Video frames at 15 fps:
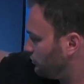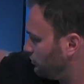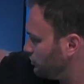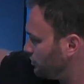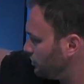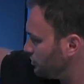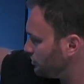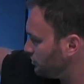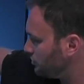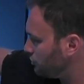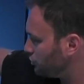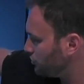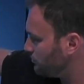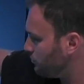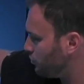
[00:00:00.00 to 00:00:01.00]
Do you see these little
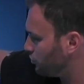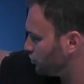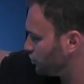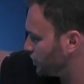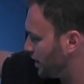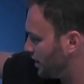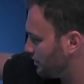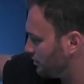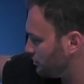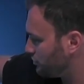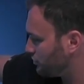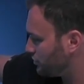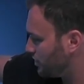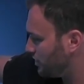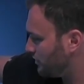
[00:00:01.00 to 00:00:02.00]
small
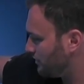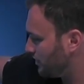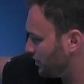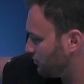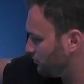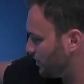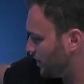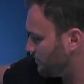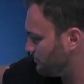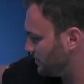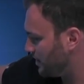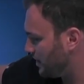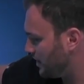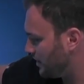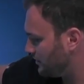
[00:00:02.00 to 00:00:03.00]
channels that are right
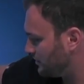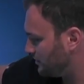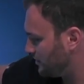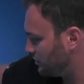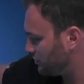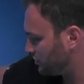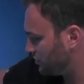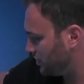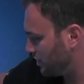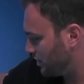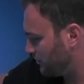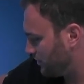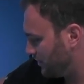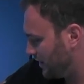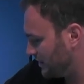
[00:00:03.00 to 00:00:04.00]
behind the discs?
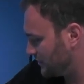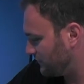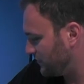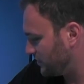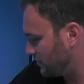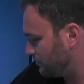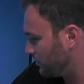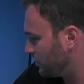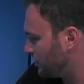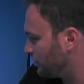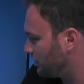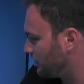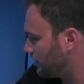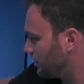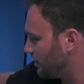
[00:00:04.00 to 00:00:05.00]
They're less visible
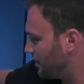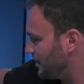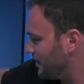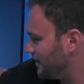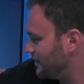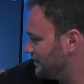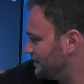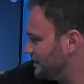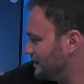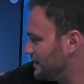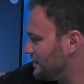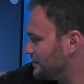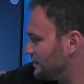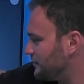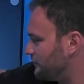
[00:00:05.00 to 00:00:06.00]
here.
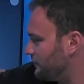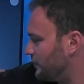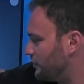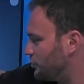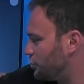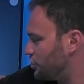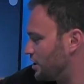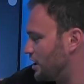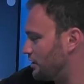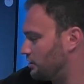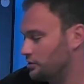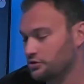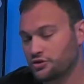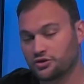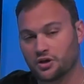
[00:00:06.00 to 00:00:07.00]
These are the very
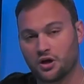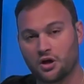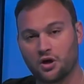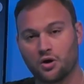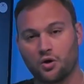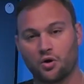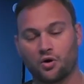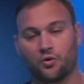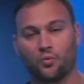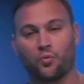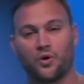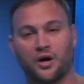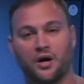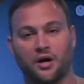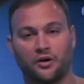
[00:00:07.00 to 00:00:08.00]
channels
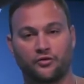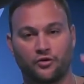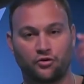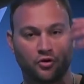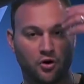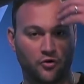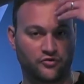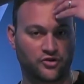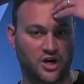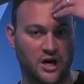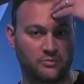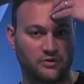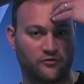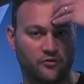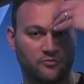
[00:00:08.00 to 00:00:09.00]
where the nerves
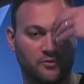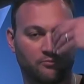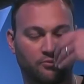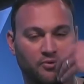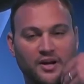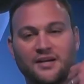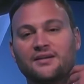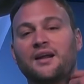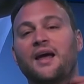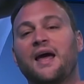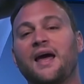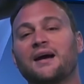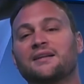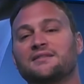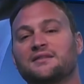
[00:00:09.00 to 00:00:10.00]
coming from the brain
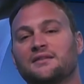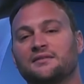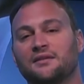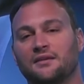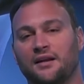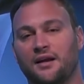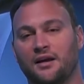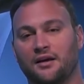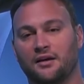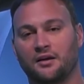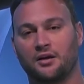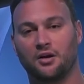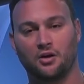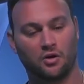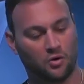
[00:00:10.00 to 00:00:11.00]
exit the neck
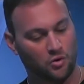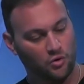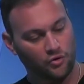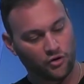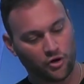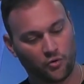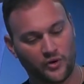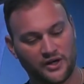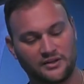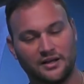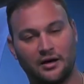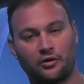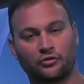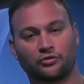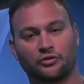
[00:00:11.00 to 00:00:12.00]
on their way
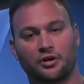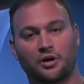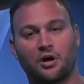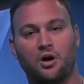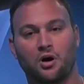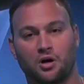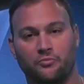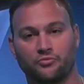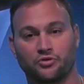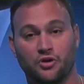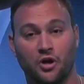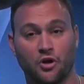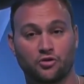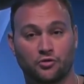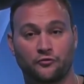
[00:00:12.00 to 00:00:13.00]
down to their arms.
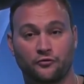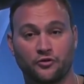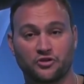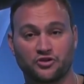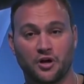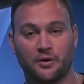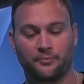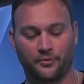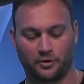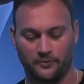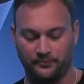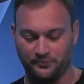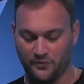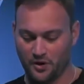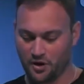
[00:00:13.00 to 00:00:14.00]
So, for
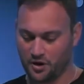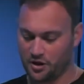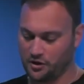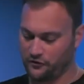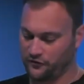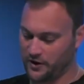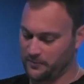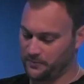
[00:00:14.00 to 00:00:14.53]
example, if a